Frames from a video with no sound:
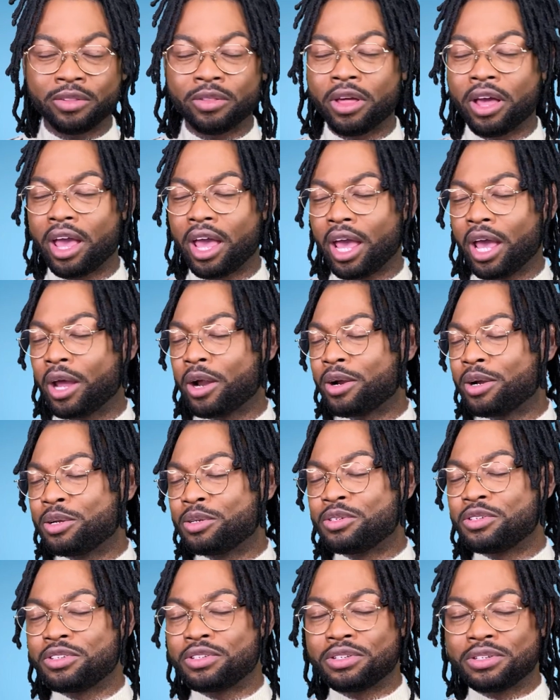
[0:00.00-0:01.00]
the hair
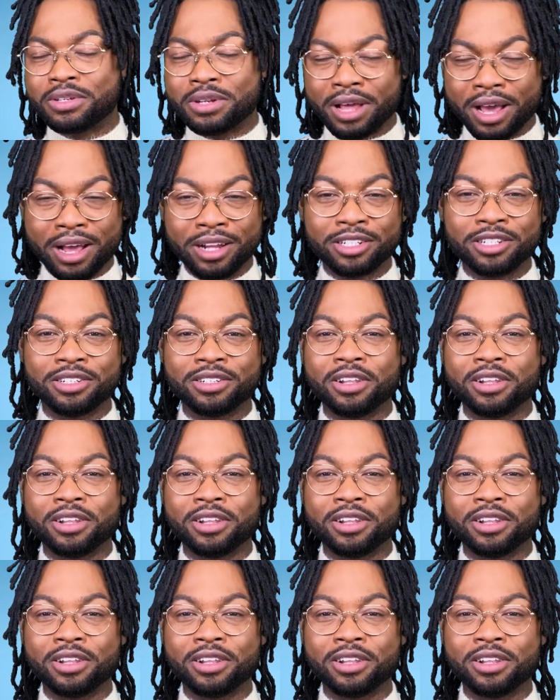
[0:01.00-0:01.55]
is snatched,